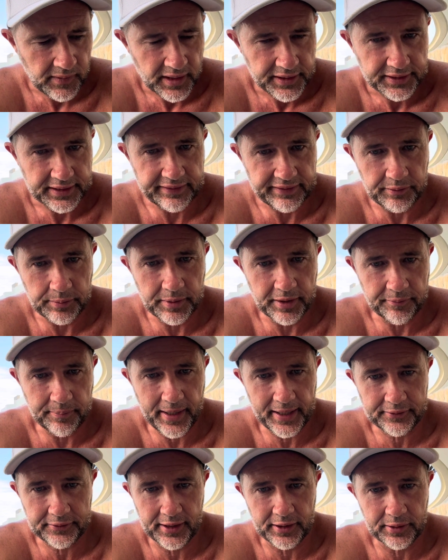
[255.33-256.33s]
Give you a bit of
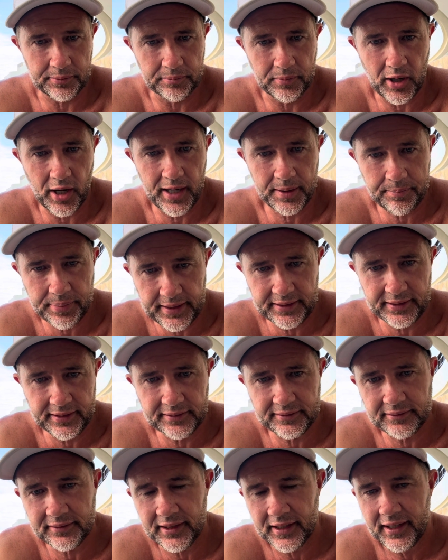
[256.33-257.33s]
background on my
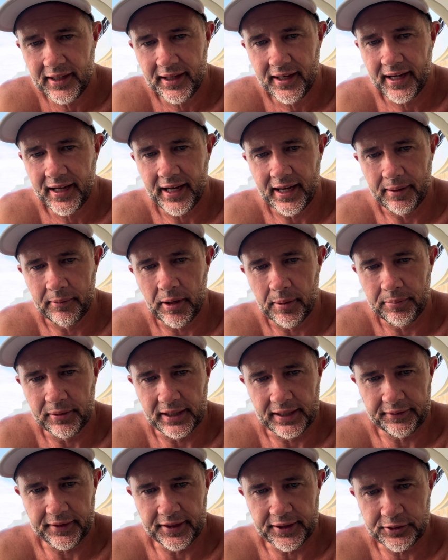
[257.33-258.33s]
opinion. I
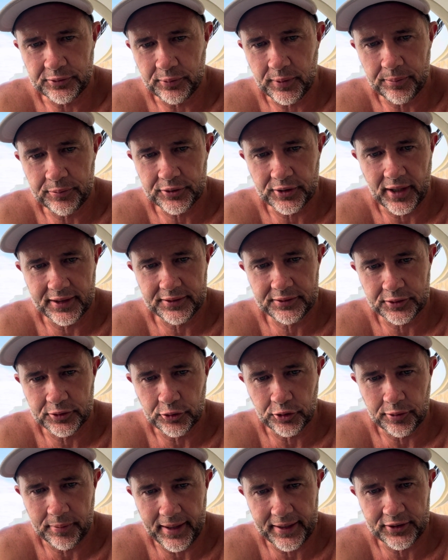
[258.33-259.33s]
believe these websites
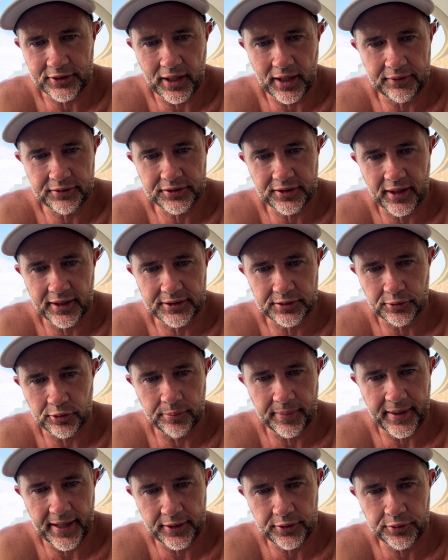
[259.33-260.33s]
talk about dive sites are all
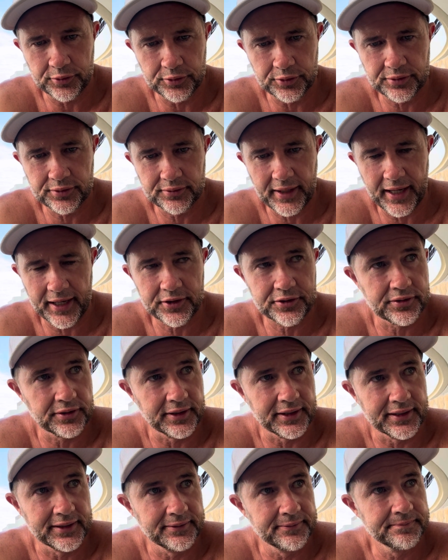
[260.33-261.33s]
about who's
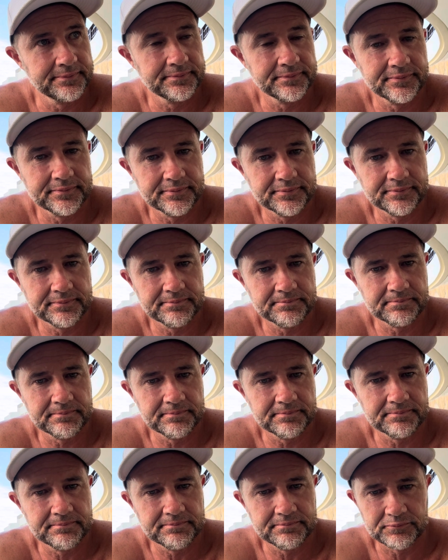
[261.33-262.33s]
actually
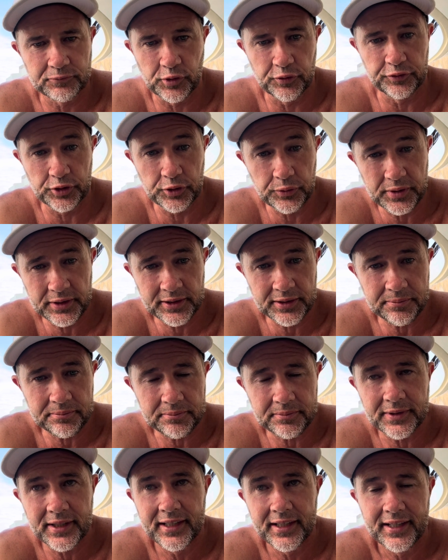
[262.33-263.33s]
reviewing them.
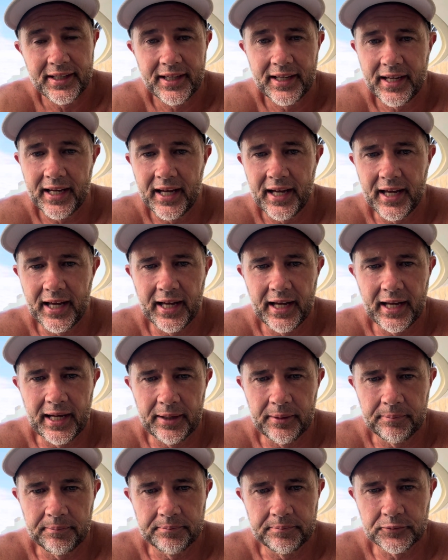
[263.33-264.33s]

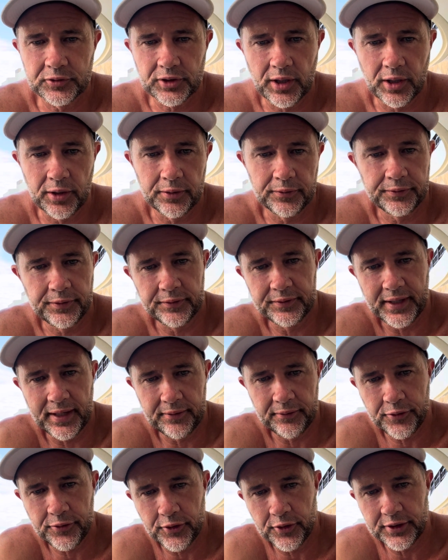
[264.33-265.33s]
So if you've done
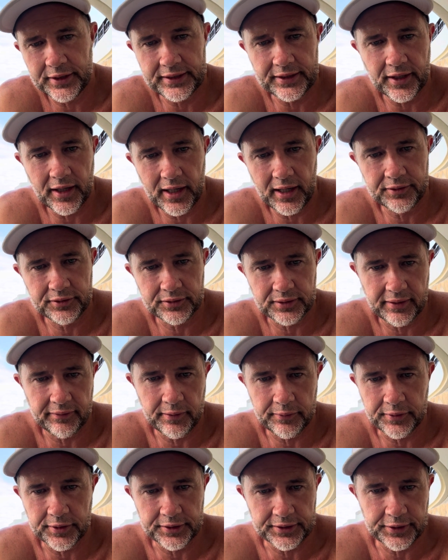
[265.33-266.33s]
30 dives, you'll have a
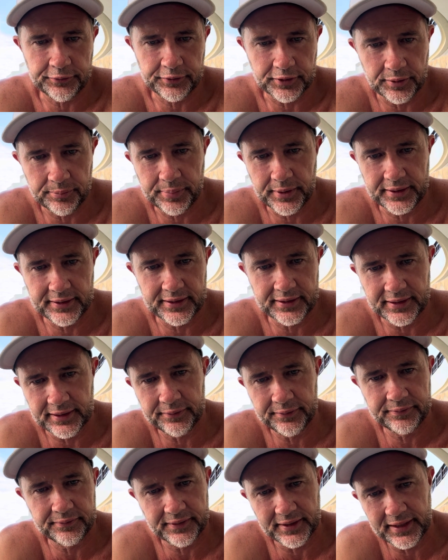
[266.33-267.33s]
very different opinion
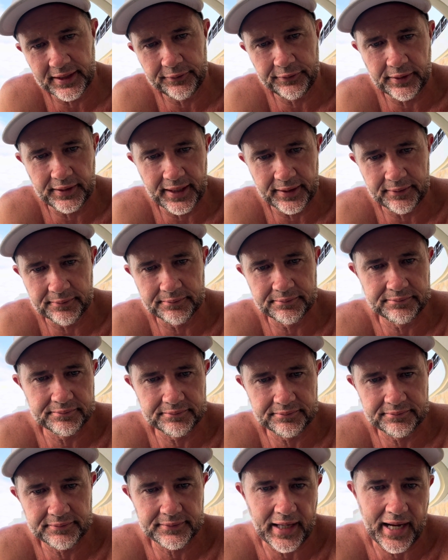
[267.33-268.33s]
than if you've done
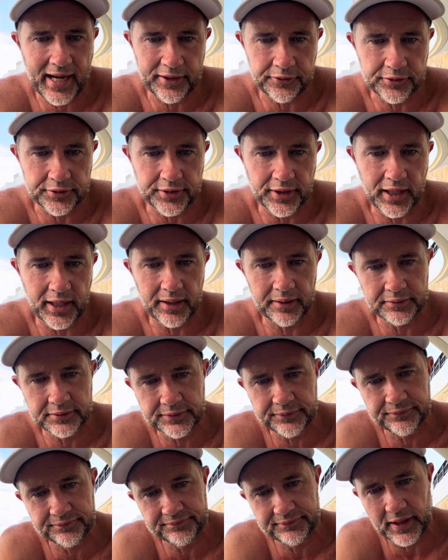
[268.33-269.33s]
100 dives,
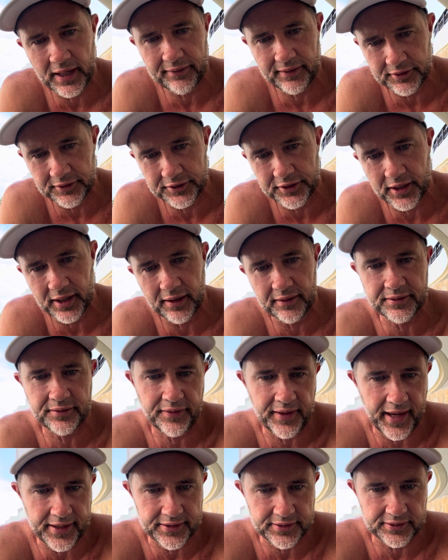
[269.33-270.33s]
500 dives,
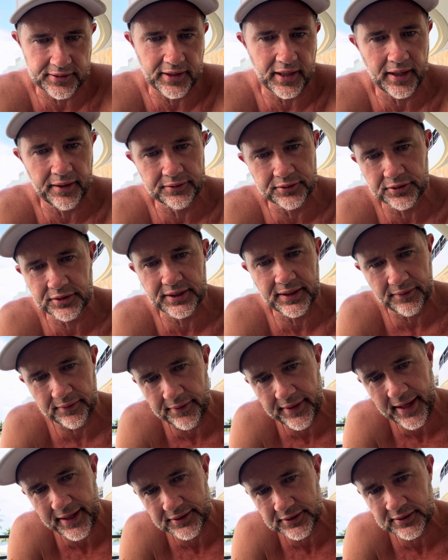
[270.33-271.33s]
1,000 dives, or
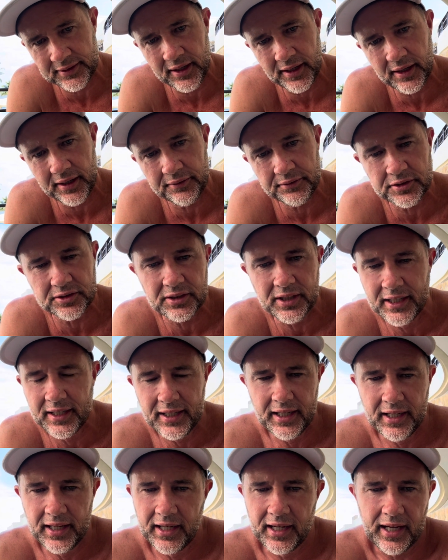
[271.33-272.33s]
7,000 dives.
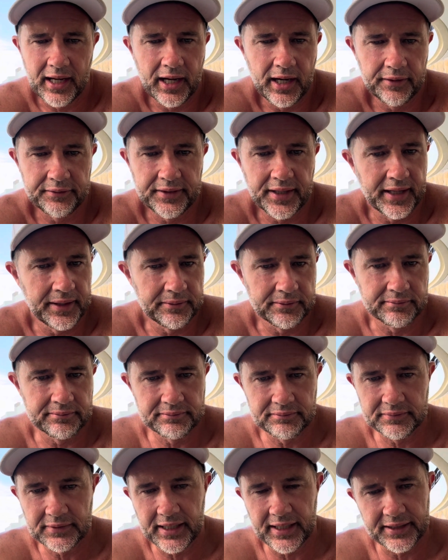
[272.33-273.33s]
I've done
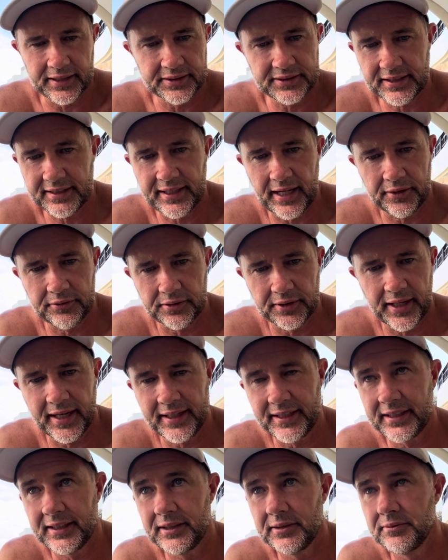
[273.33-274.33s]

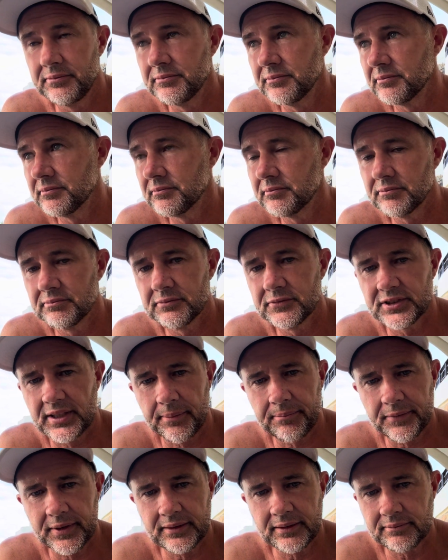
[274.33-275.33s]
680
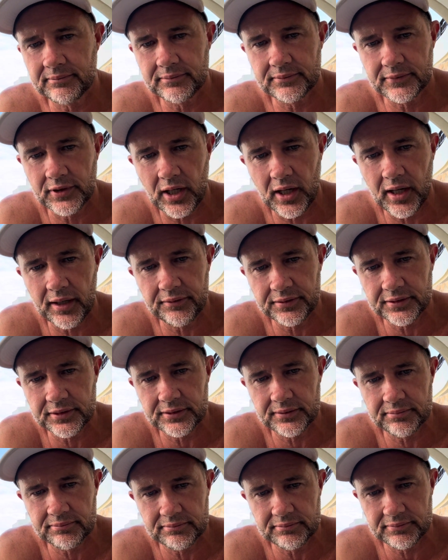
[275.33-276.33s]
something dives
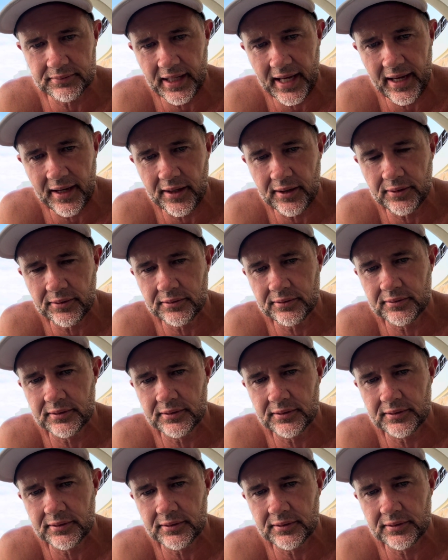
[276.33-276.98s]
now,